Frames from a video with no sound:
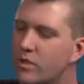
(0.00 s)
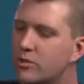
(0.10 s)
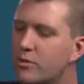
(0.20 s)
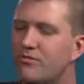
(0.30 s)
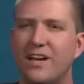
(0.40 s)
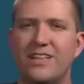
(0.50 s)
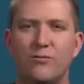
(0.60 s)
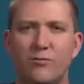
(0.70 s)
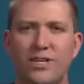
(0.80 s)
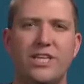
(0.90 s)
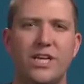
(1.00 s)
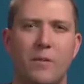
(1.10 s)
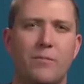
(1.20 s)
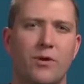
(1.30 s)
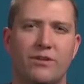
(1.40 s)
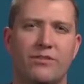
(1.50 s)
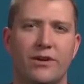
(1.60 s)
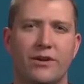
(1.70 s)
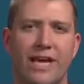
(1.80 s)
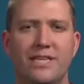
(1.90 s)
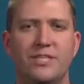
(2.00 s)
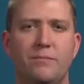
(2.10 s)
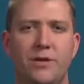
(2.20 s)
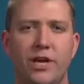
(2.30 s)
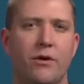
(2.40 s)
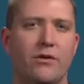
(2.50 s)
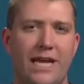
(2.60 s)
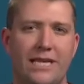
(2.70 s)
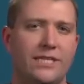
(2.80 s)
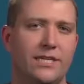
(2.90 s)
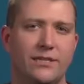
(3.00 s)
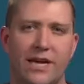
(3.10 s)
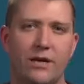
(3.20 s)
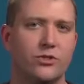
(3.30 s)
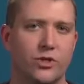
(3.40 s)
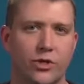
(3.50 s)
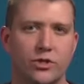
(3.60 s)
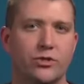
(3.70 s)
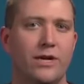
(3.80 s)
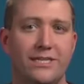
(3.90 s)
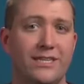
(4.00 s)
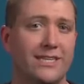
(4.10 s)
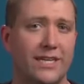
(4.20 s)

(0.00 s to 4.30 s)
So we find that really the upper end of hearing ends up being around 18,000 hertz or 18